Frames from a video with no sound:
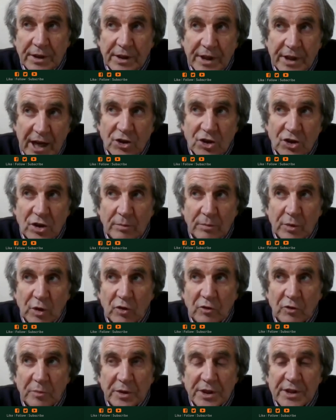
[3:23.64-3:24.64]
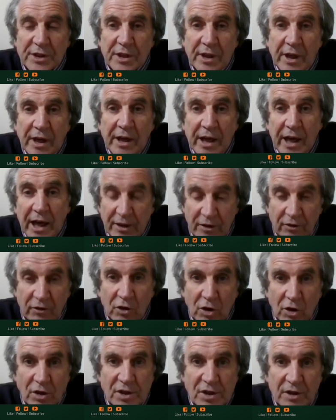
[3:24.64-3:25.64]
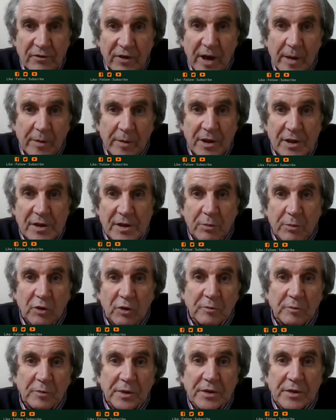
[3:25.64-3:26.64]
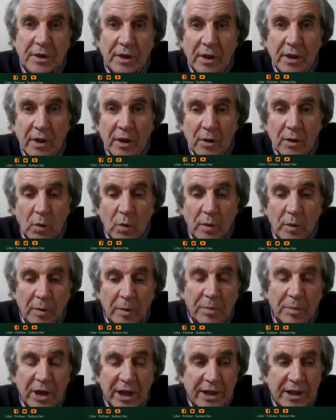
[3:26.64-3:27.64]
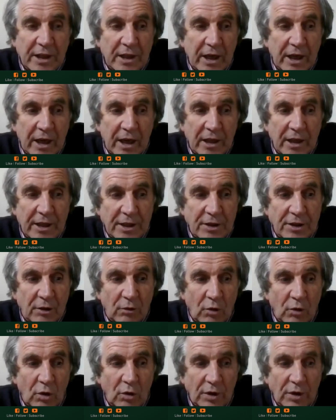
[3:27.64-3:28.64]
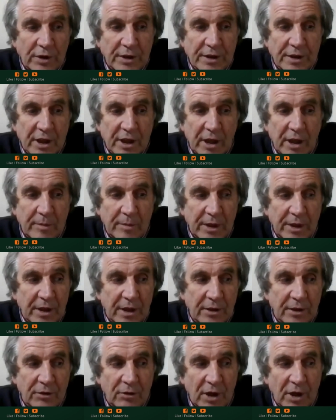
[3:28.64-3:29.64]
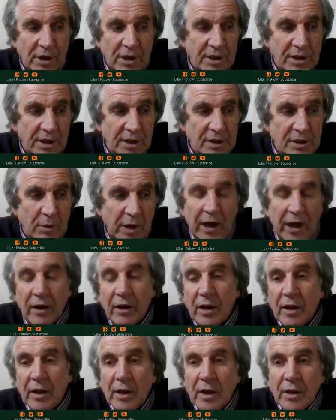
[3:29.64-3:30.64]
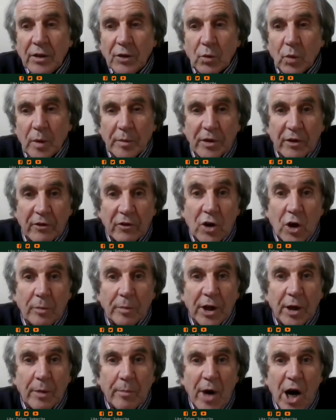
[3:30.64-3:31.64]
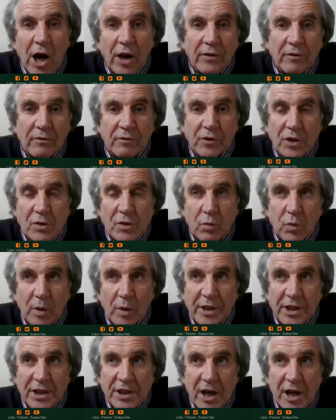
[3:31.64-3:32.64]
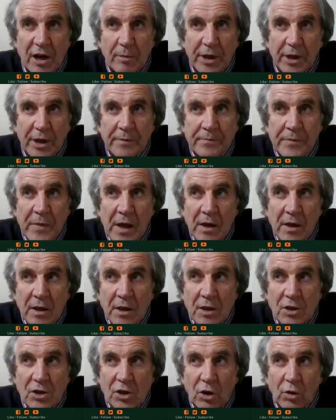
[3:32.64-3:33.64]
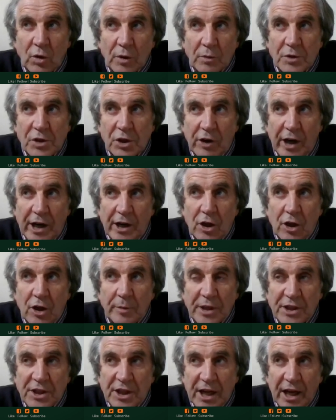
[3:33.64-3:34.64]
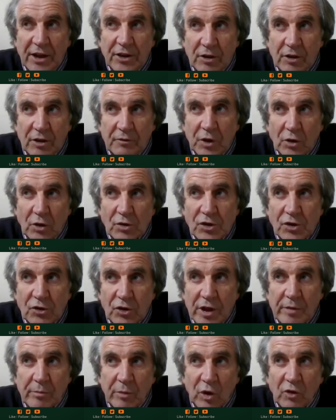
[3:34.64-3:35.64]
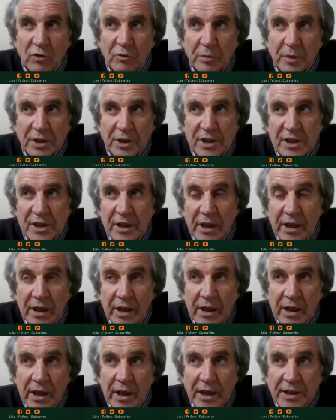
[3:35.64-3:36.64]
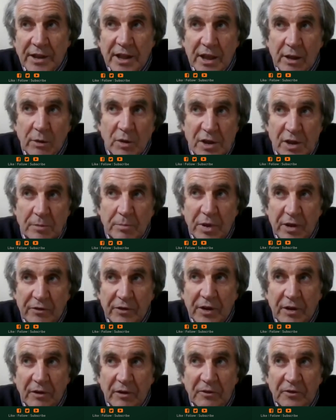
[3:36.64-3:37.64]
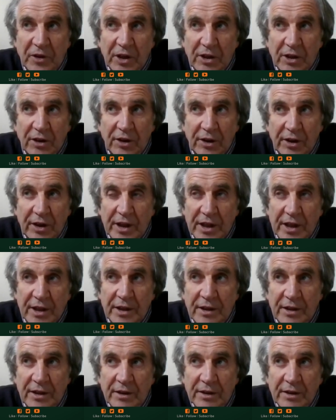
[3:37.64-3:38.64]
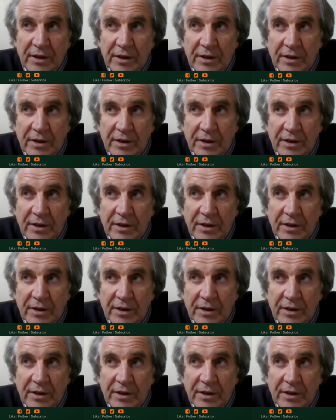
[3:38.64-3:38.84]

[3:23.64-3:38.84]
the national movement, and of course the feminist movement. Women played a leading role at the time in the Rising as well. The women of Cumann na mBan, First Woman's Army. So it was the great coming together of those three movements. And he was a pivotal figure in,